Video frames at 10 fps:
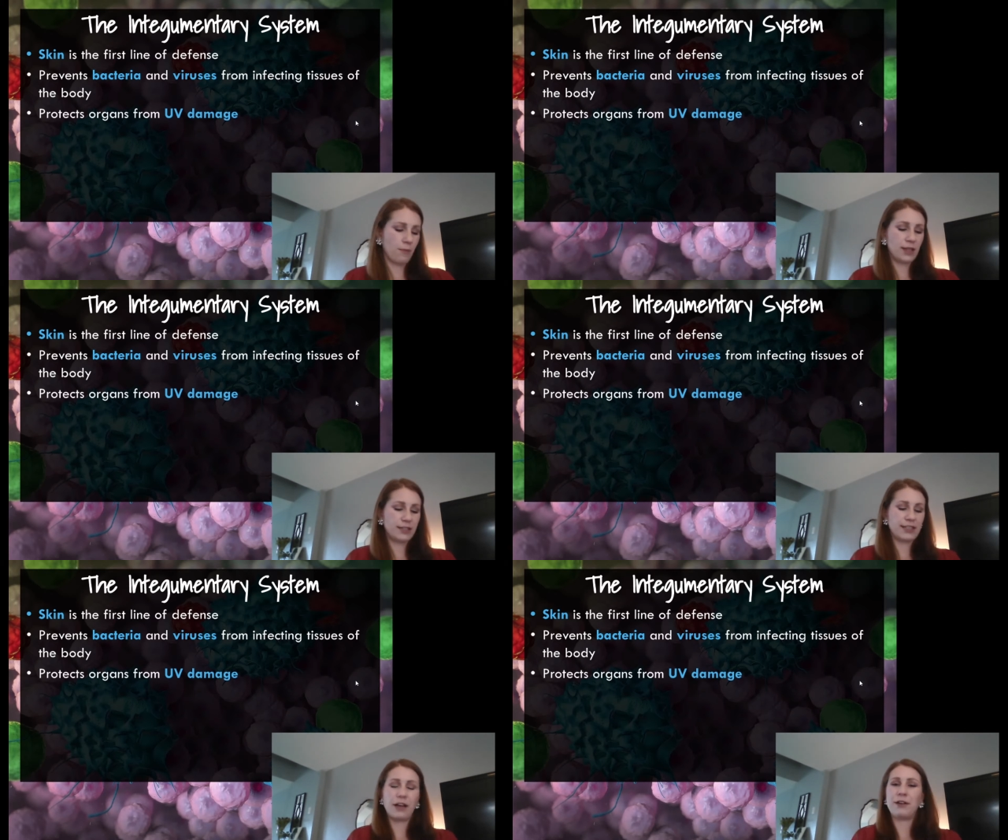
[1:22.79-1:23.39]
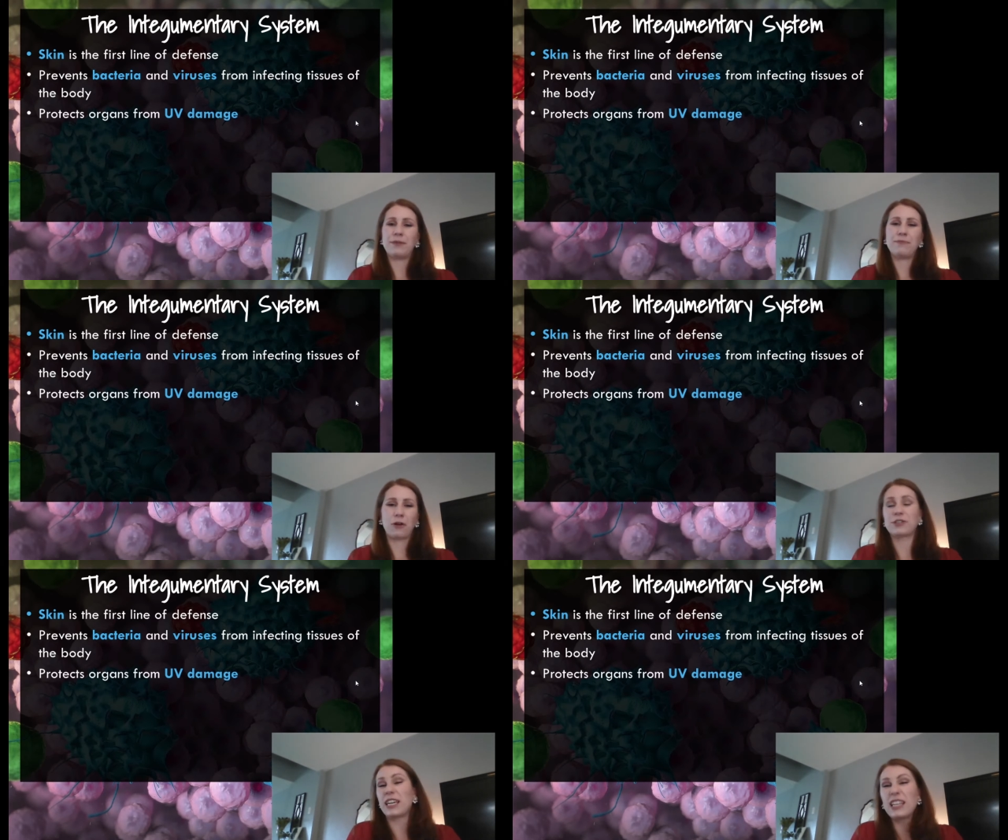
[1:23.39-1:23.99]
Instead,
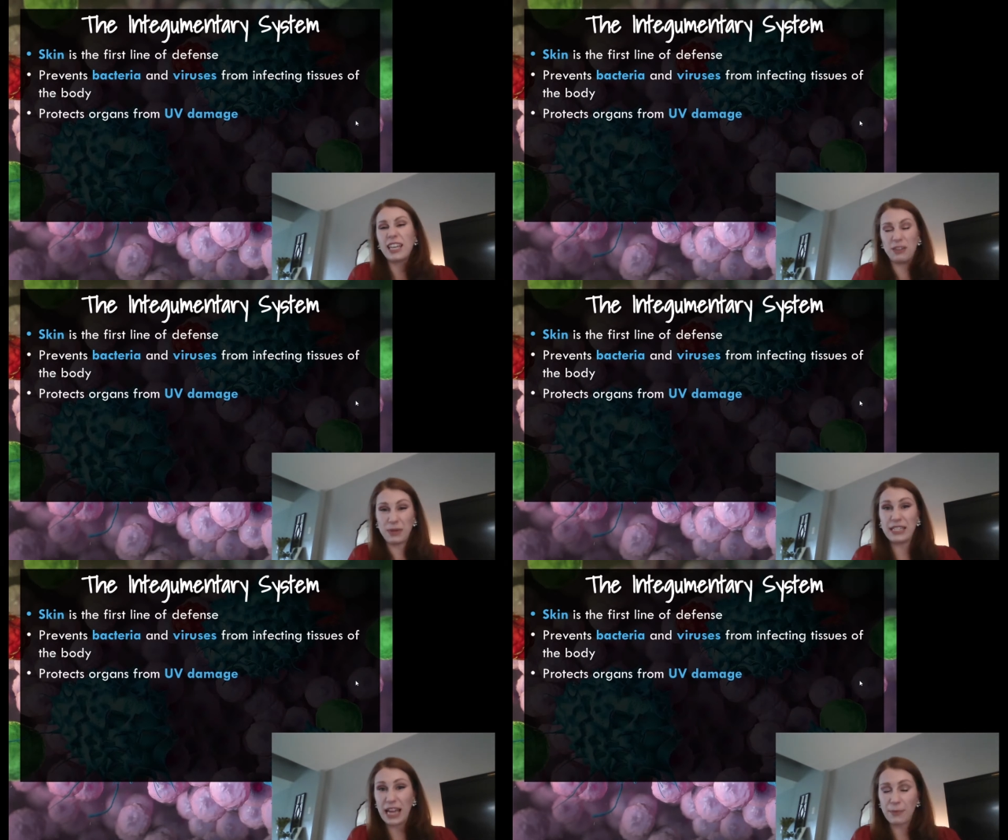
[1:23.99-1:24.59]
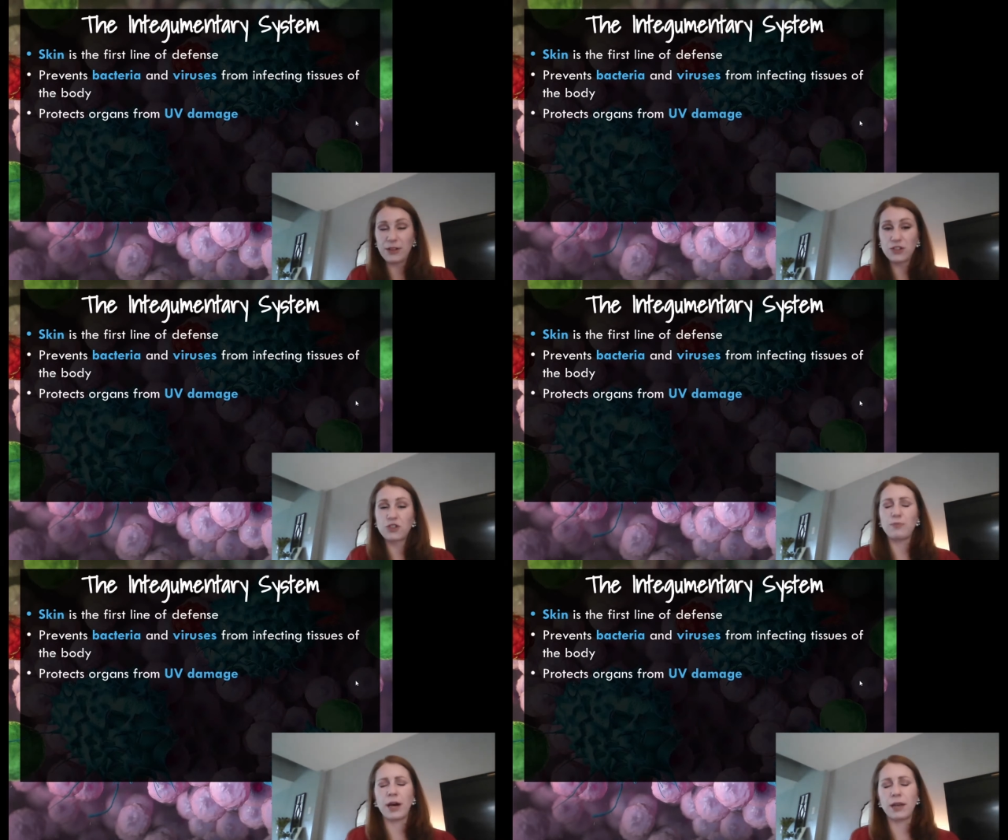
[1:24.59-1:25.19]
our skin can be
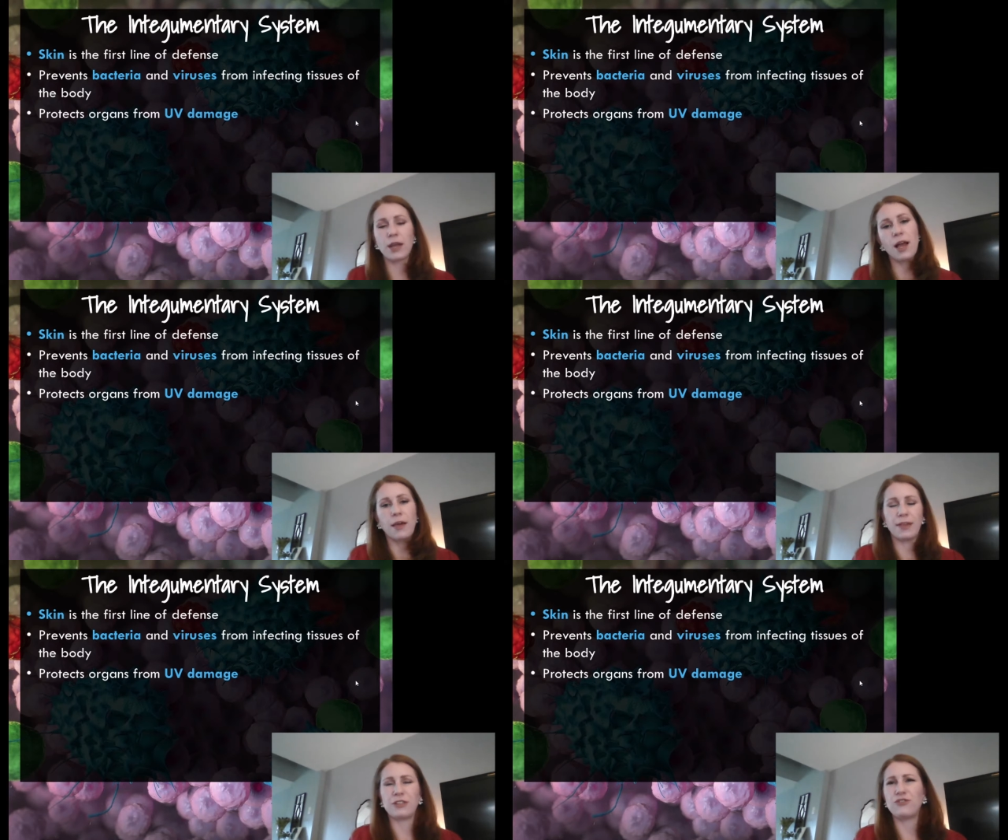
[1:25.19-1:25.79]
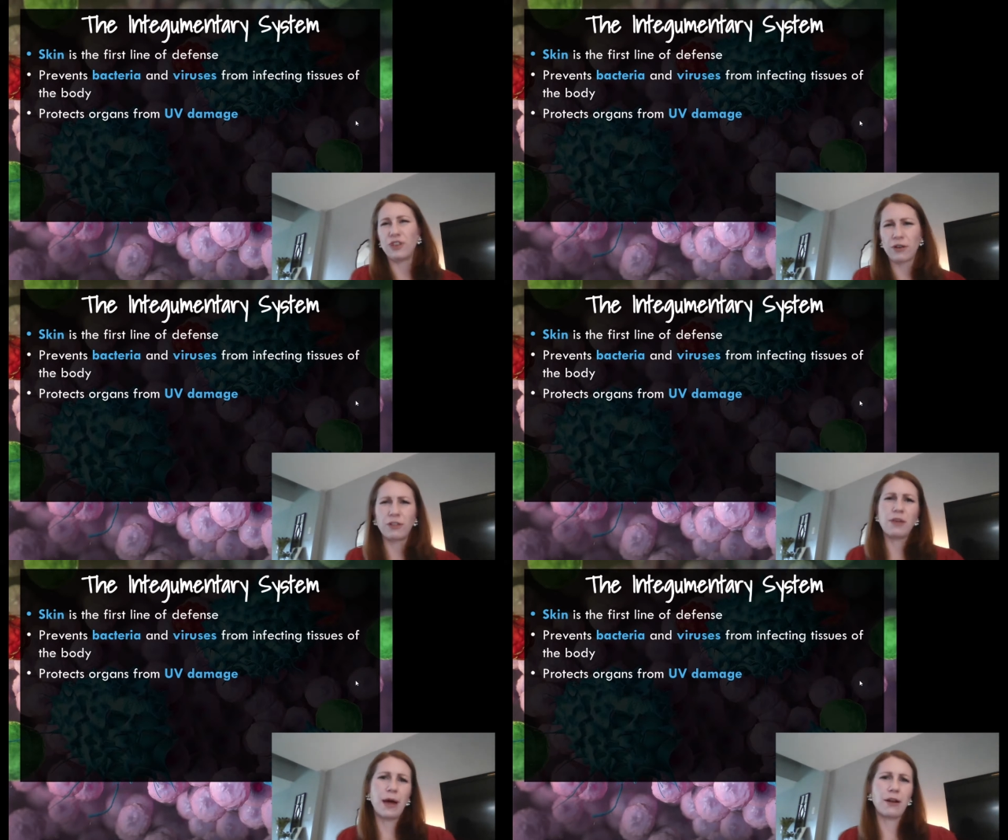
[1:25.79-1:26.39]
damaged, but that's
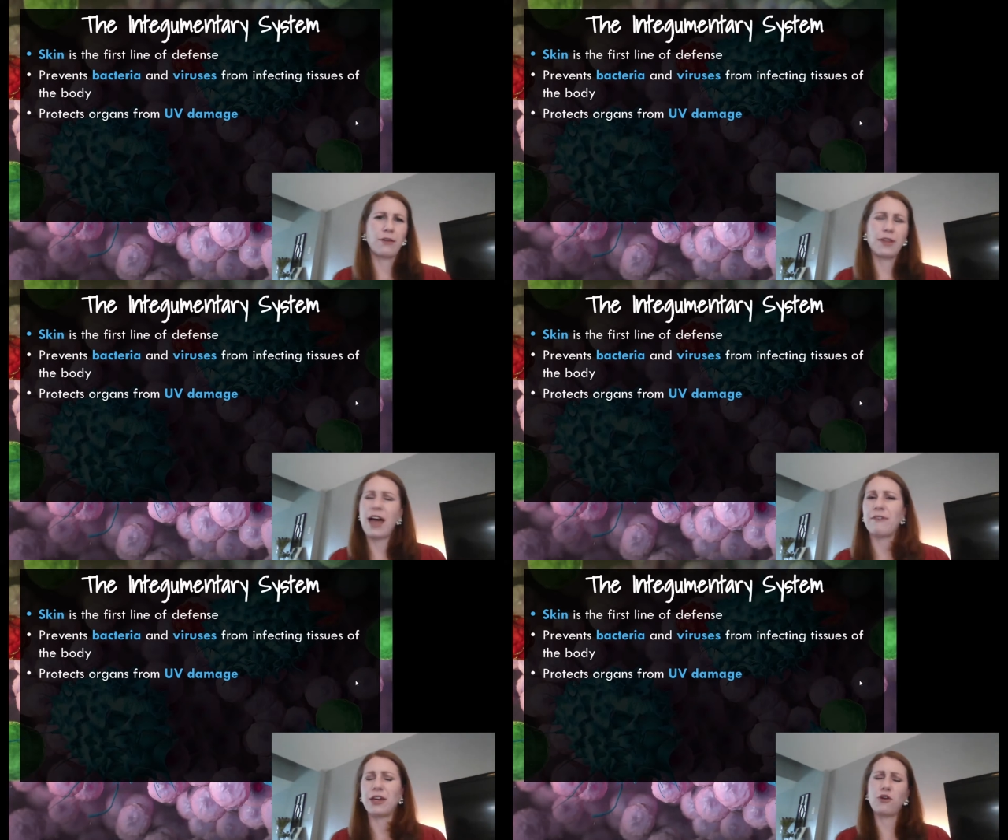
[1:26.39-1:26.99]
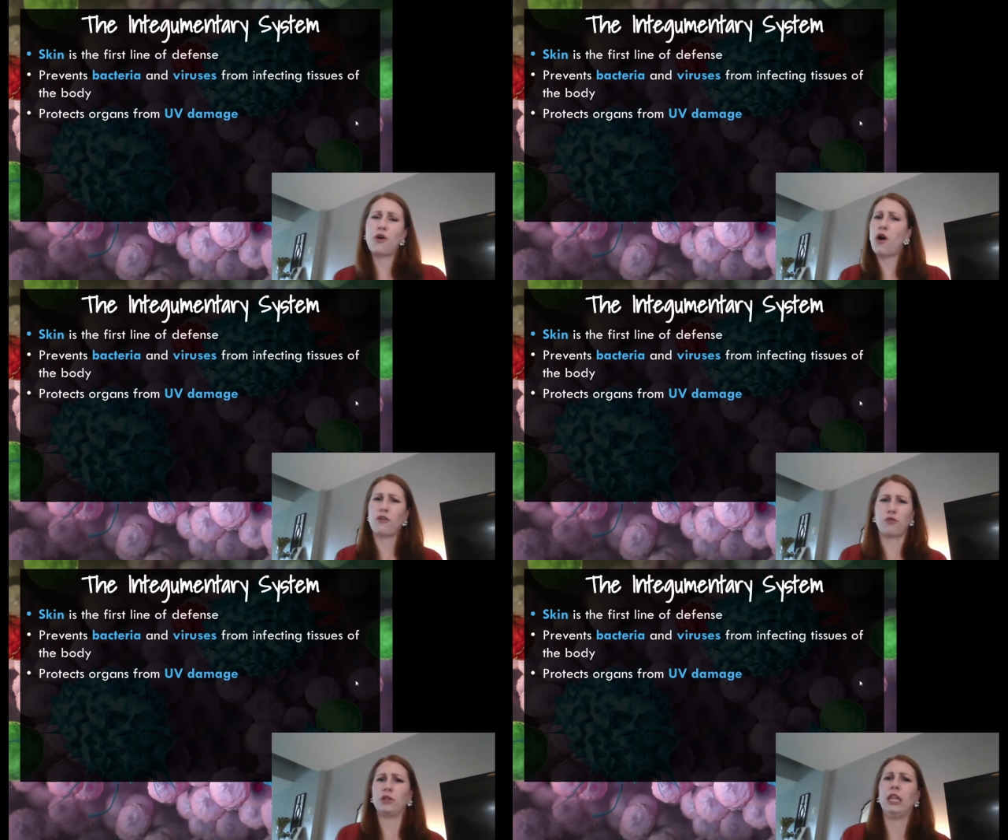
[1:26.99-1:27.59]
generally better than having your
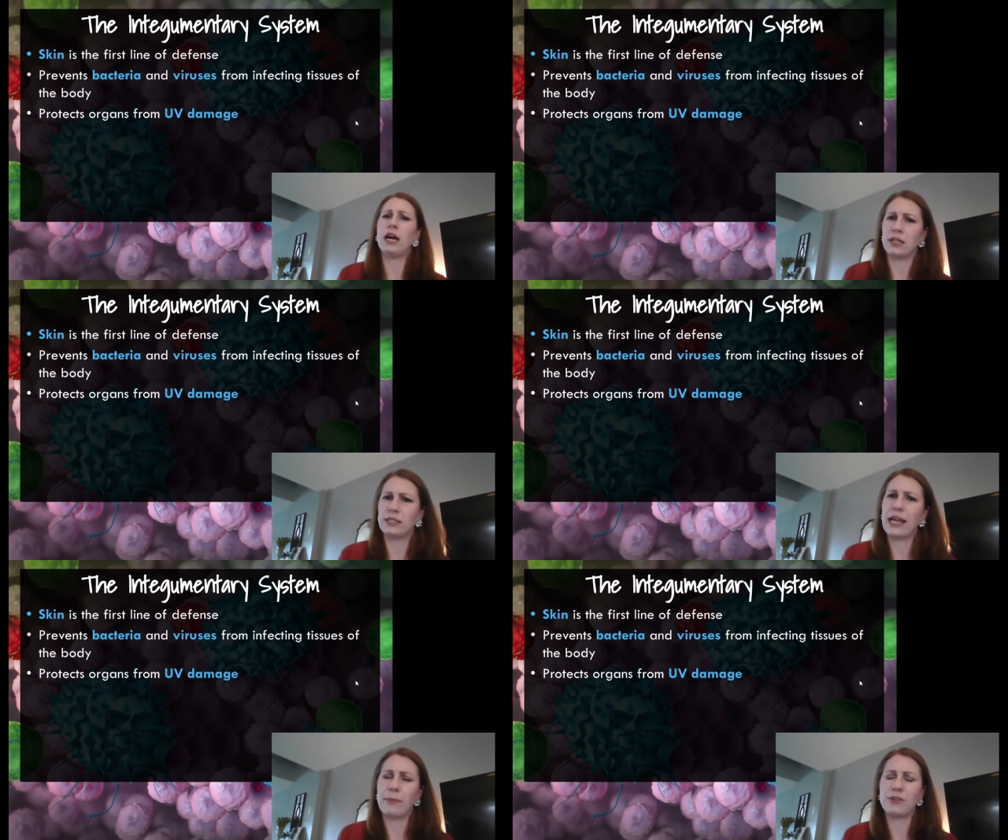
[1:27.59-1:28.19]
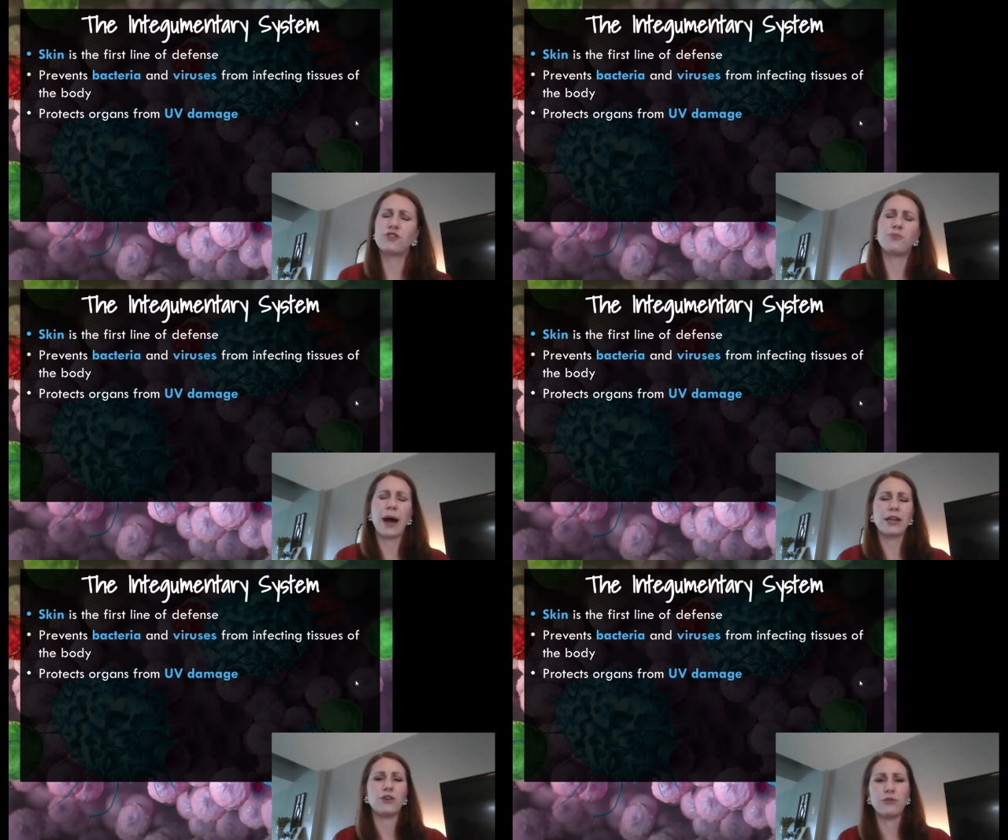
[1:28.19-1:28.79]
heart or lungs damaged
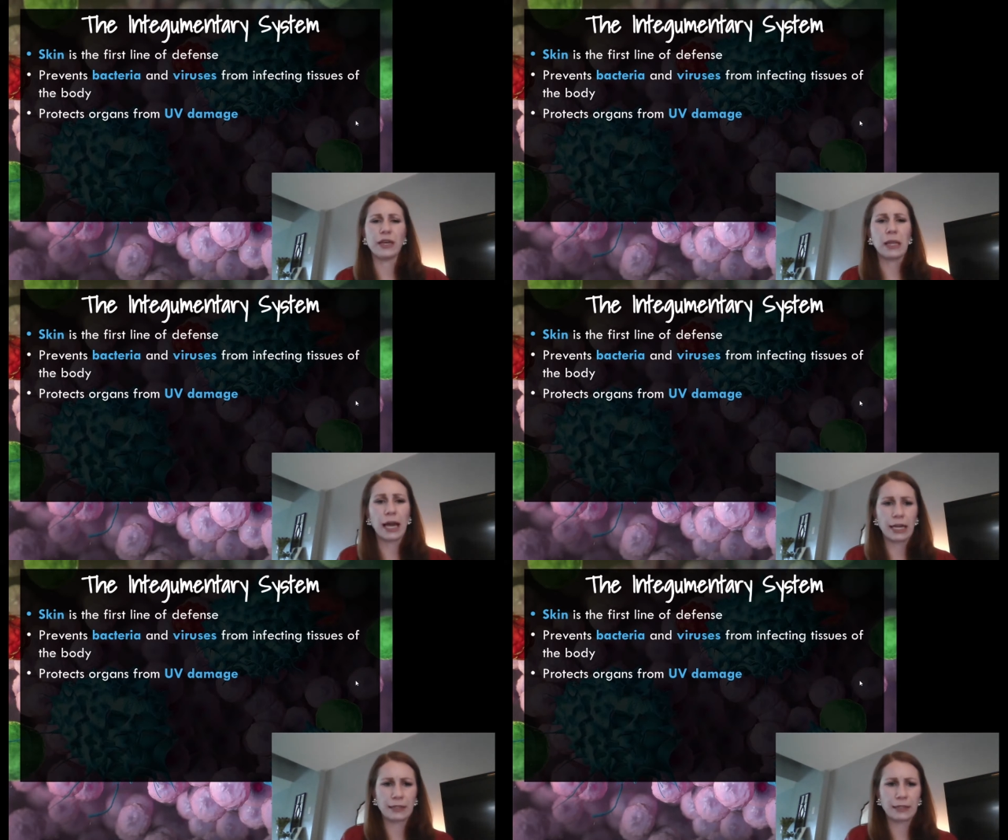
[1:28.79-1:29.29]
by UV light.